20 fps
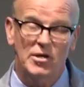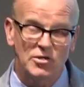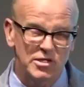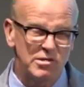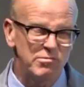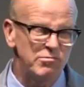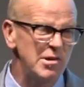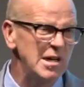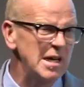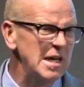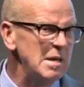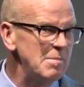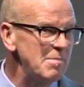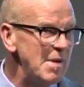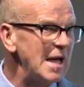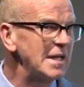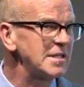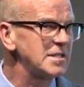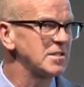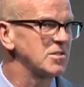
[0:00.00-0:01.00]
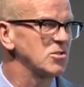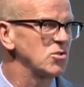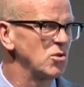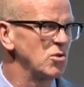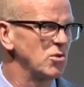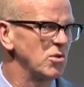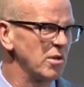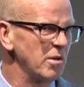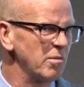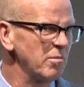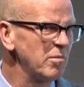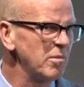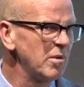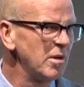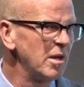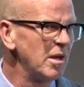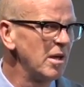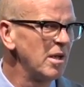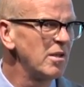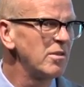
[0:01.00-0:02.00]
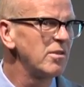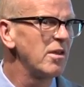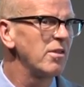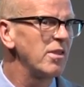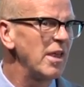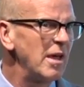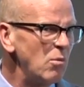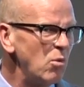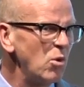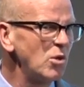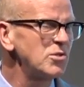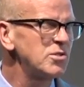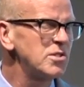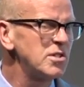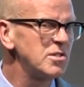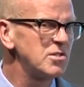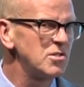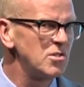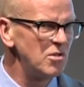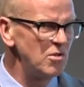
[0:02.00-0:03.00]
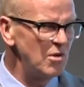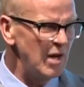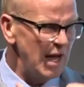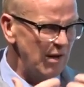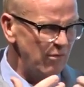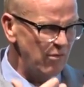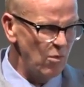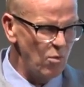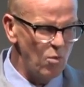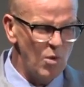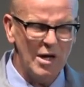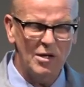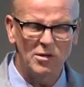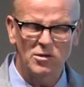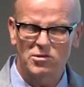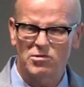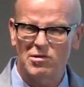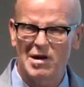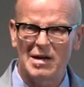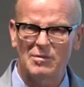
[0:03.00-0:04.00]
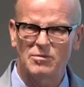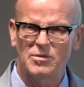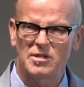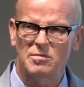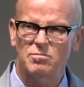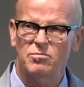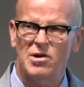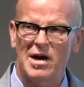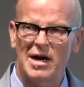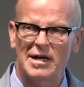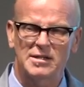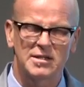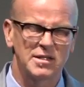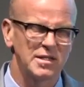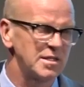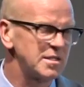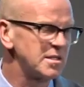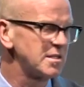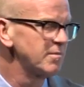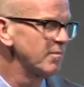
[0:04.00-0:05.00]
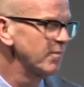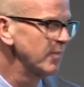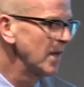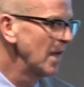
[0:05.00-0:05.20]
because it really mattered to them that they wanted to have a well grounded practice.